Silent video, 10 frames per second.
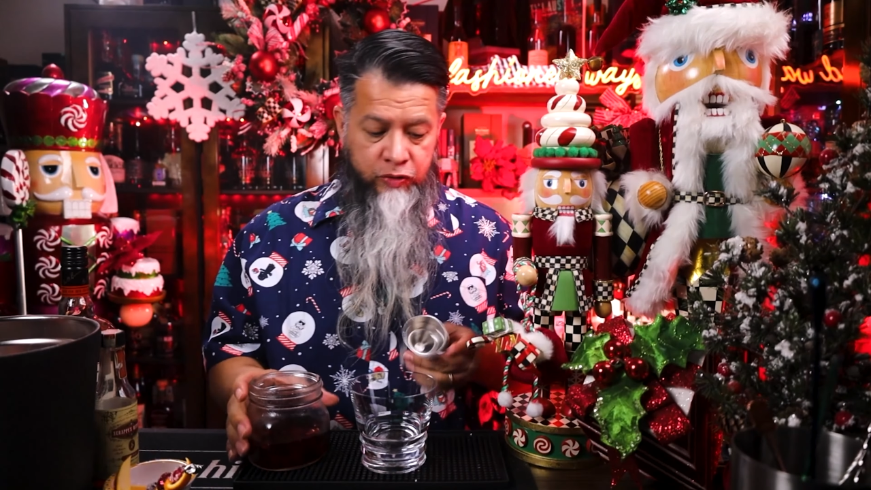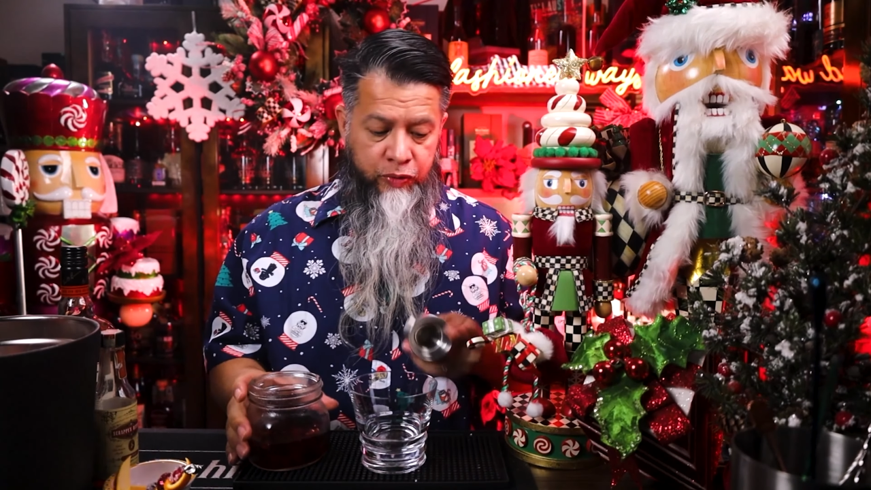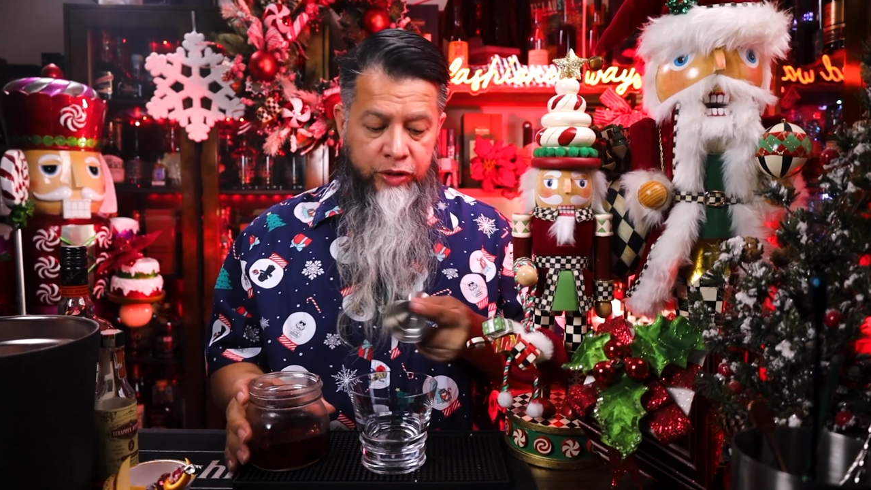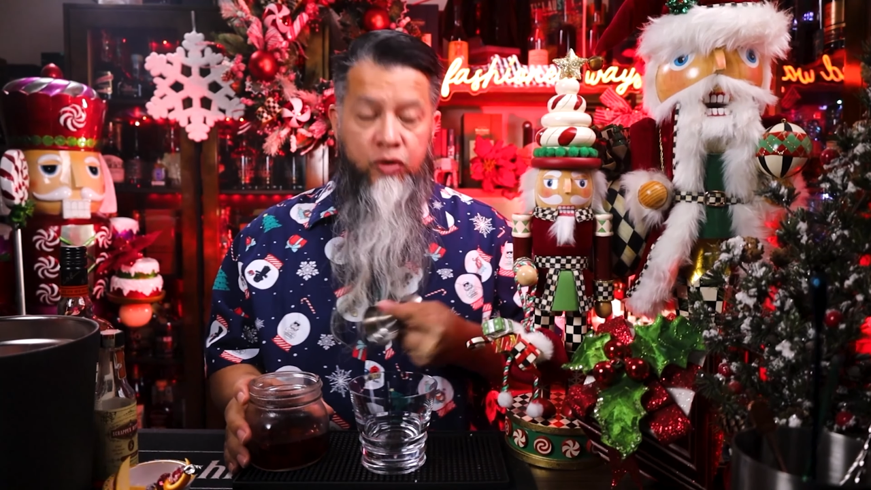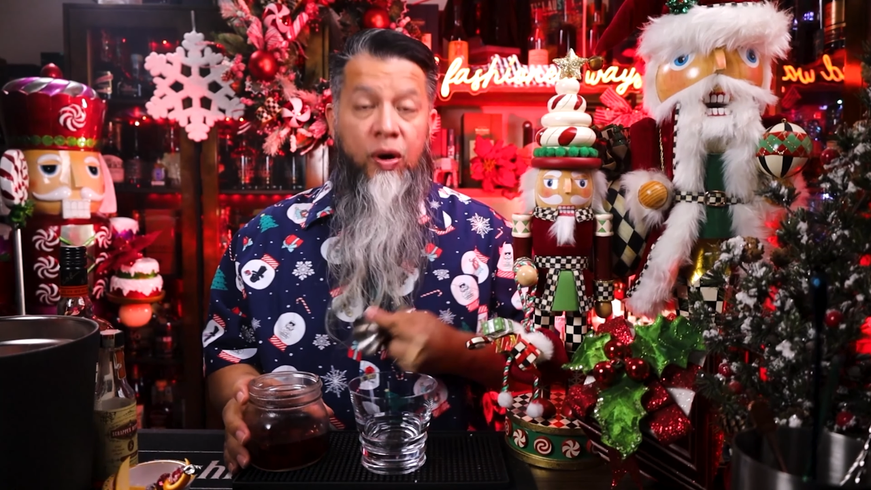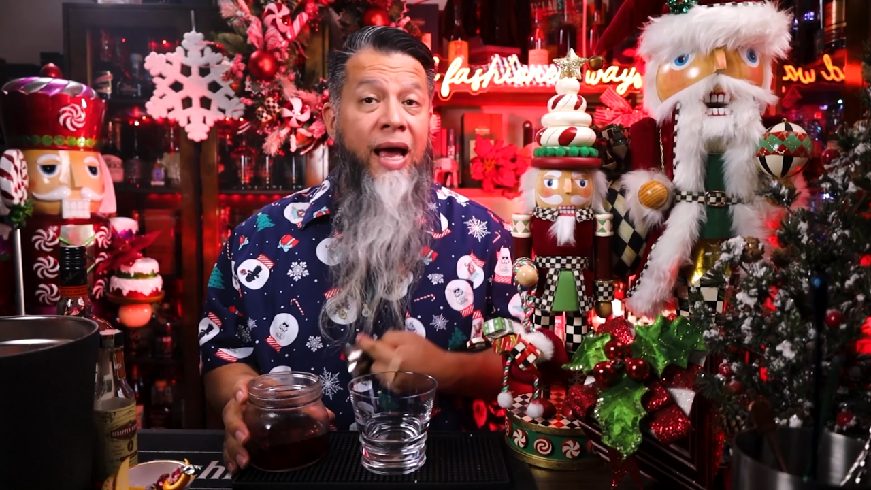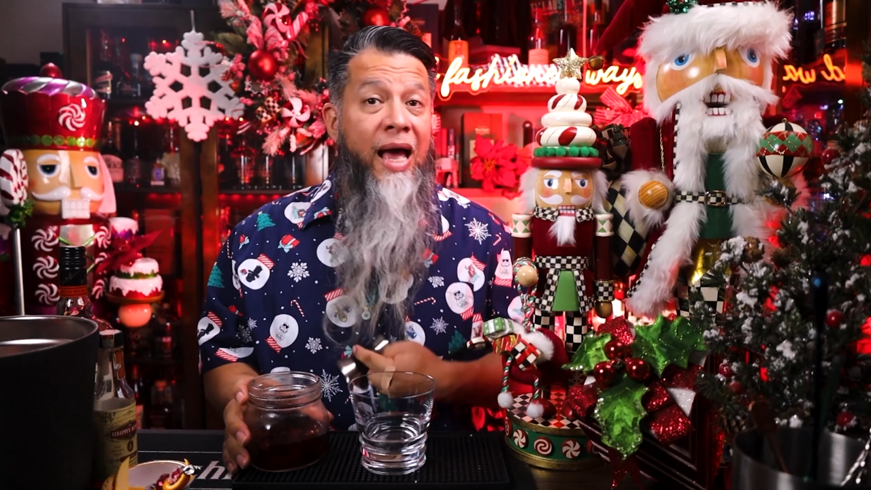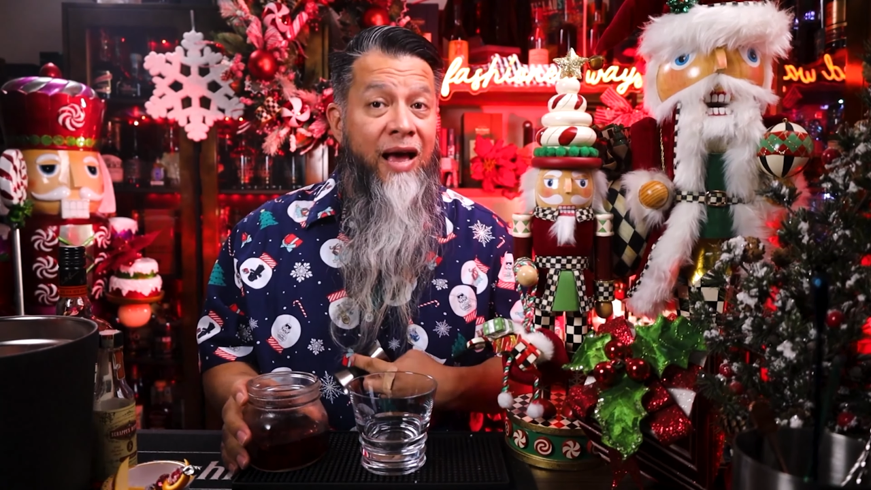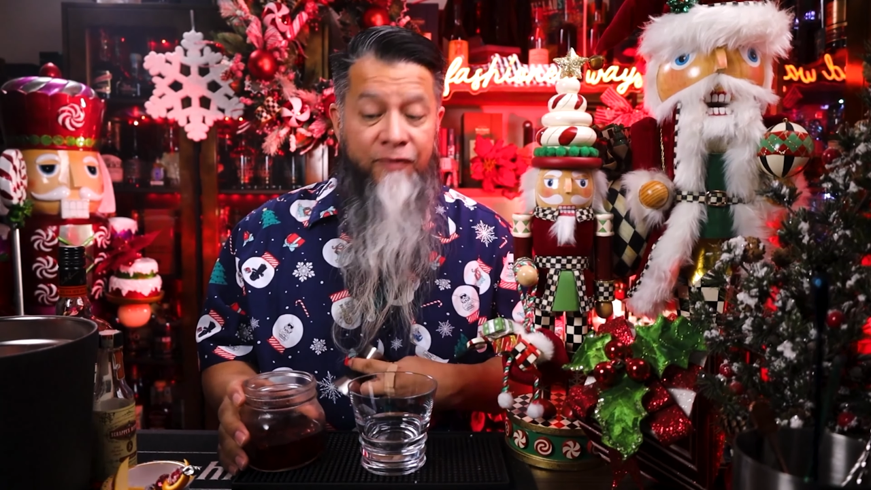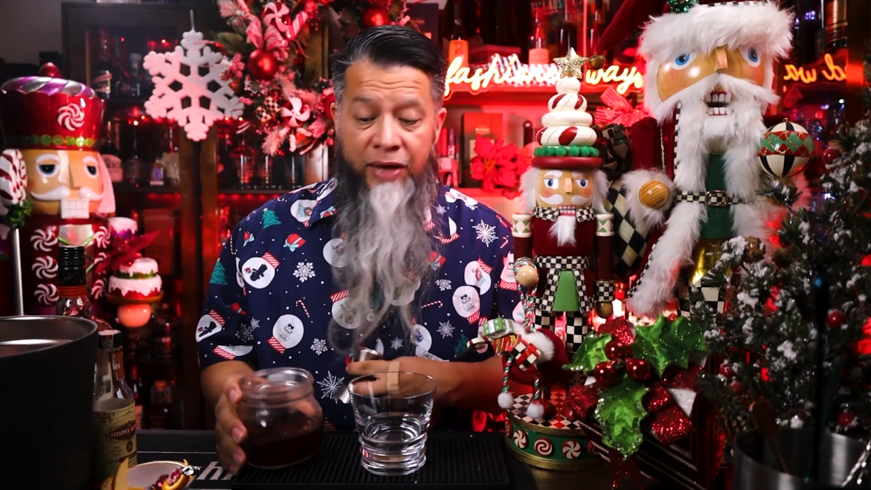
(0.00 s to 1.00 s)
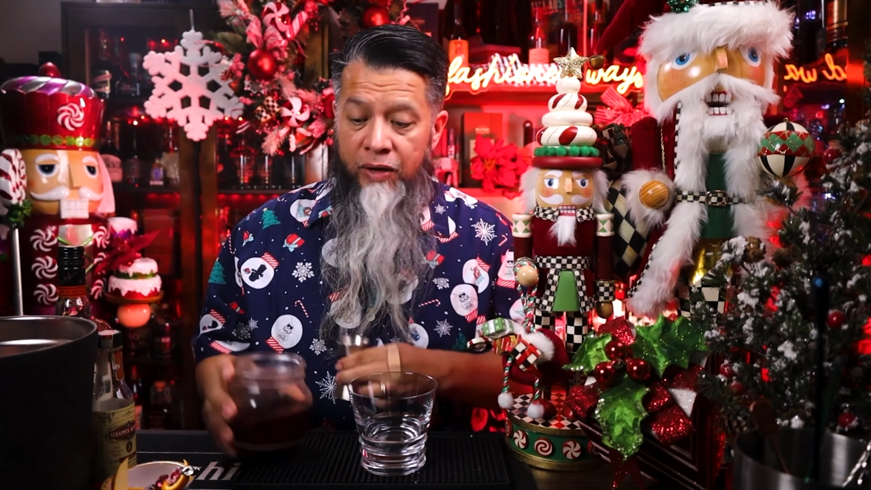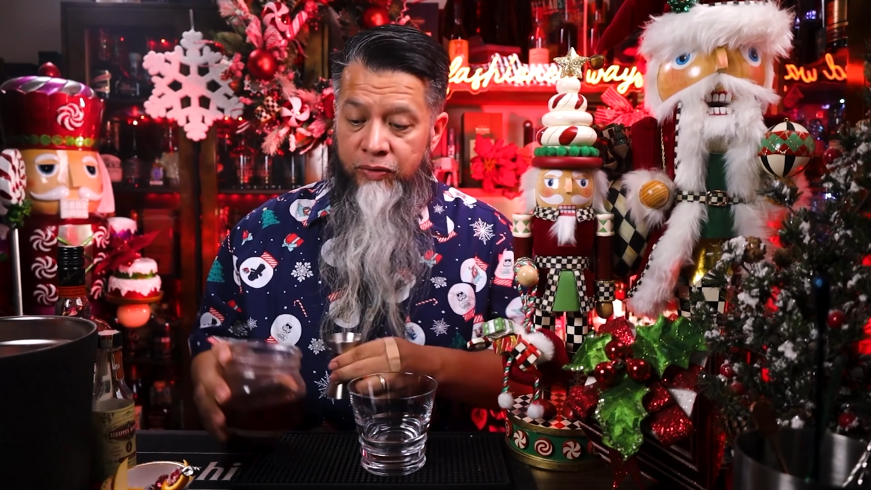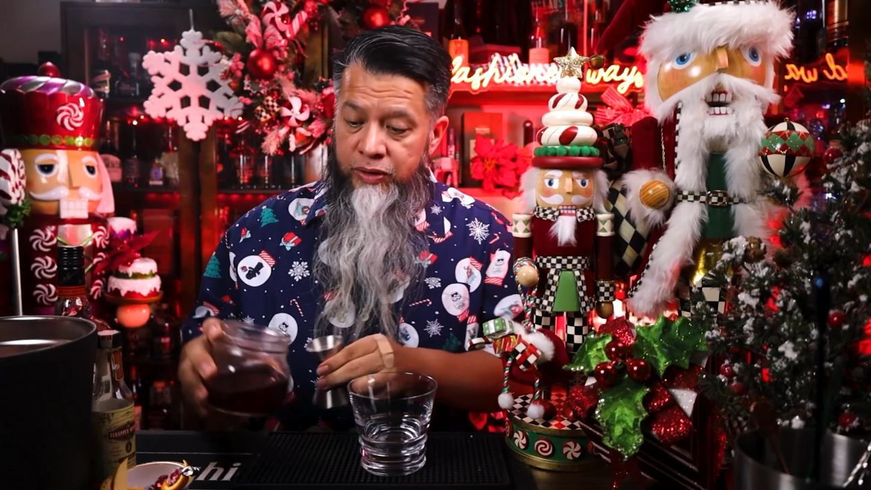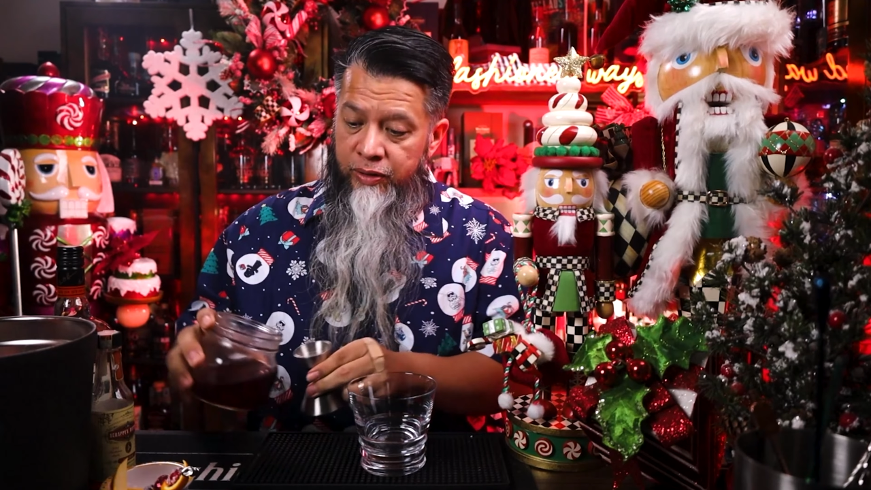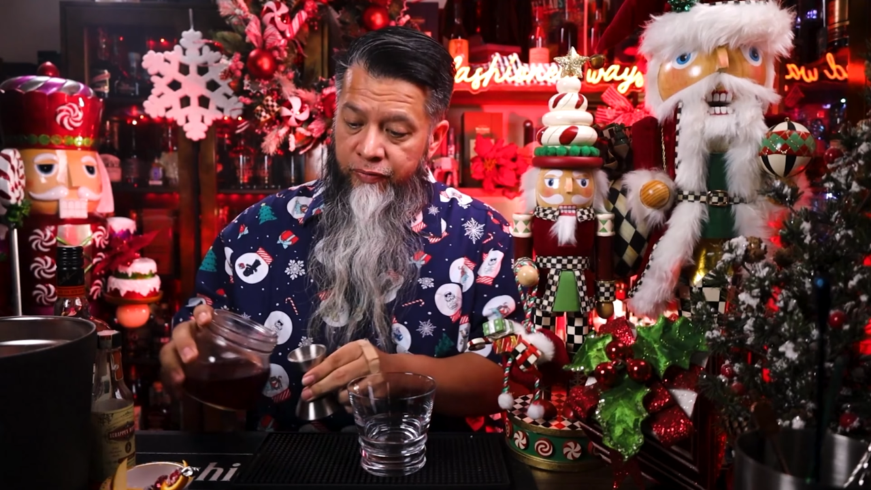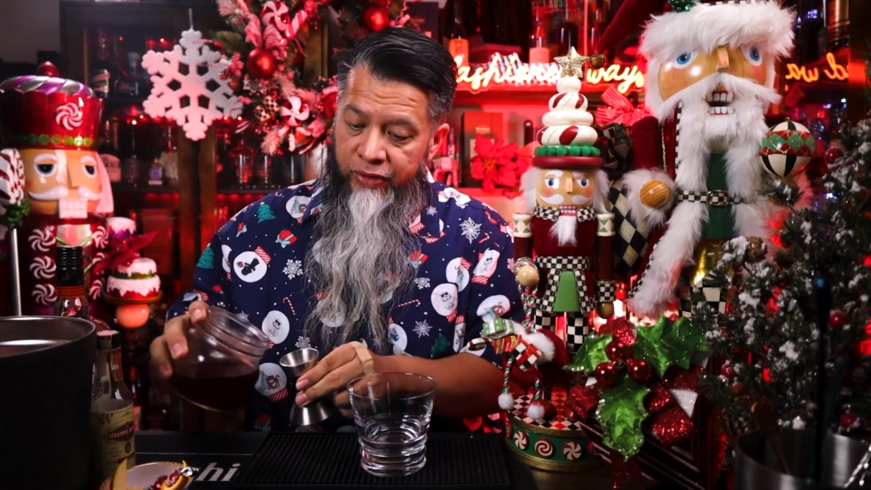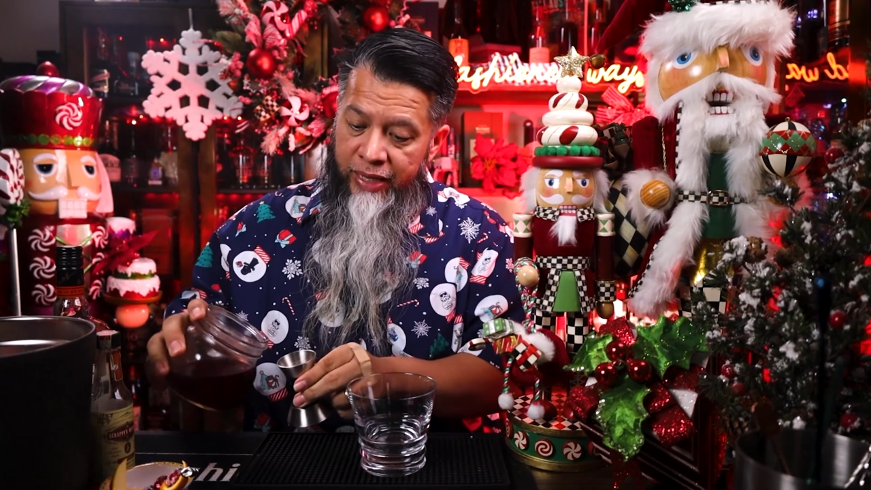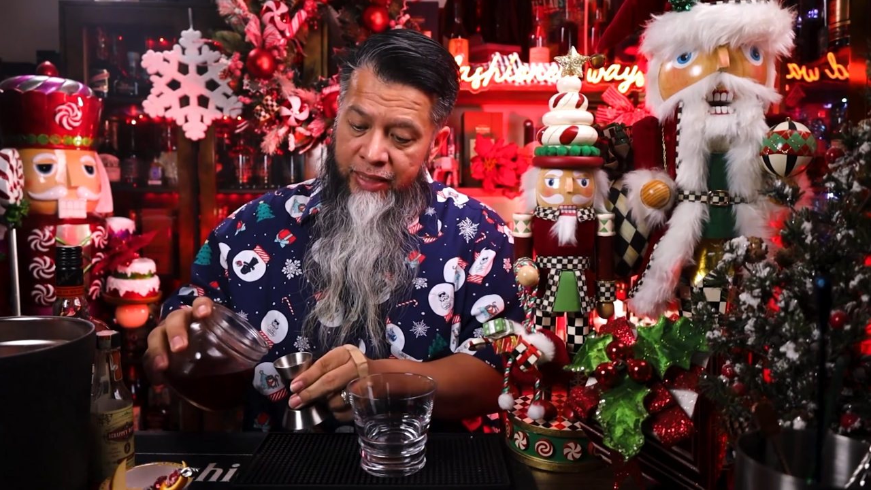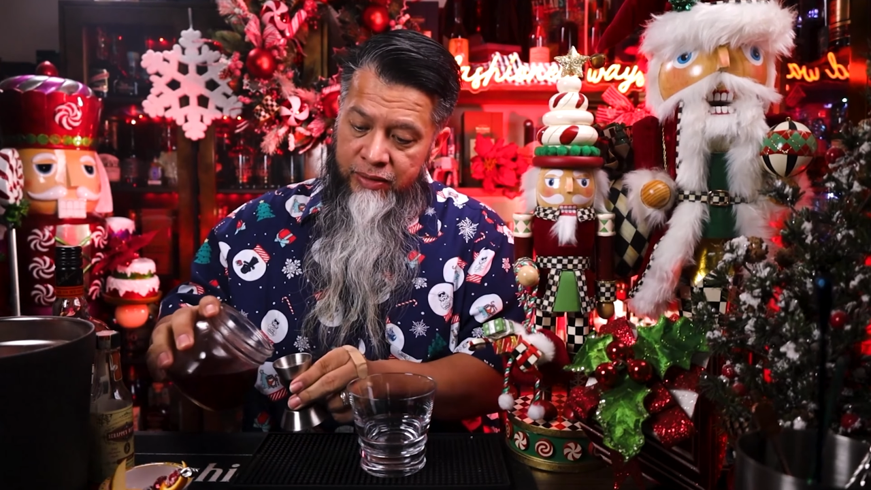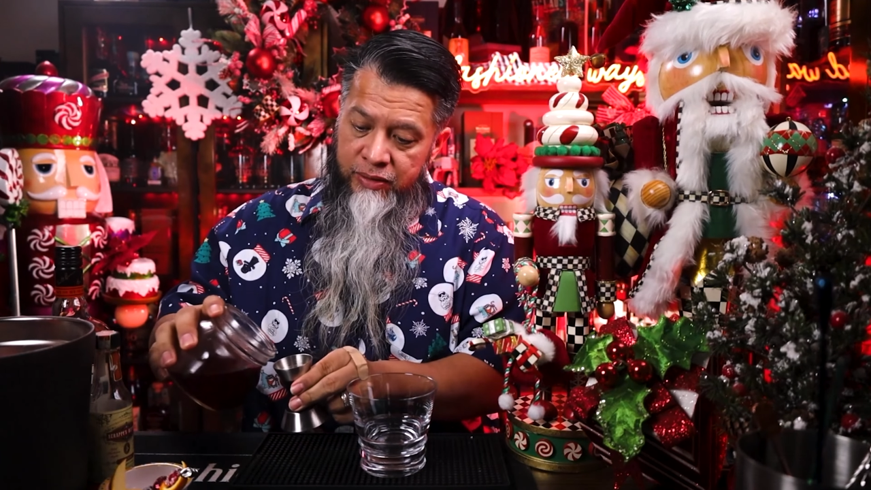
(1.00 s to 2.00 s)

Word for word: We're gonna do a 1/2 ounce of that.